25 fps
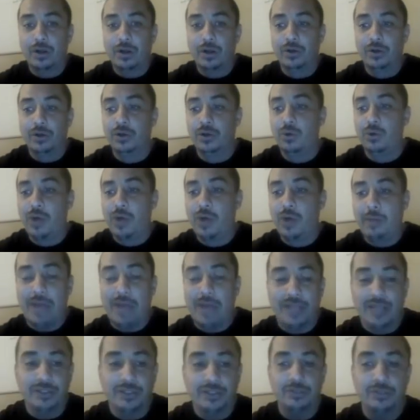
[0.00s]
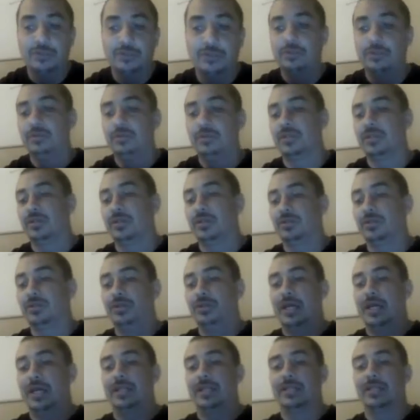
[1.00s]
Google Webmaster Tools, I'm going to show
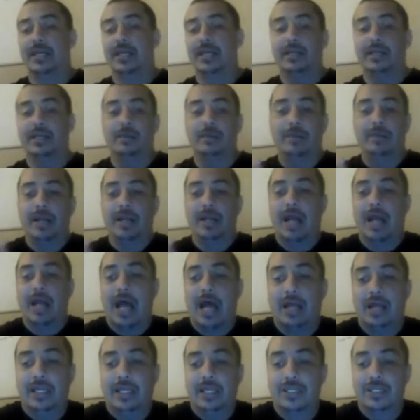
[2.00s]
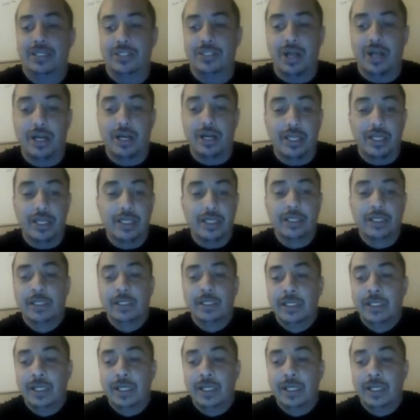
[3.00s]
you how to set it up and how to get started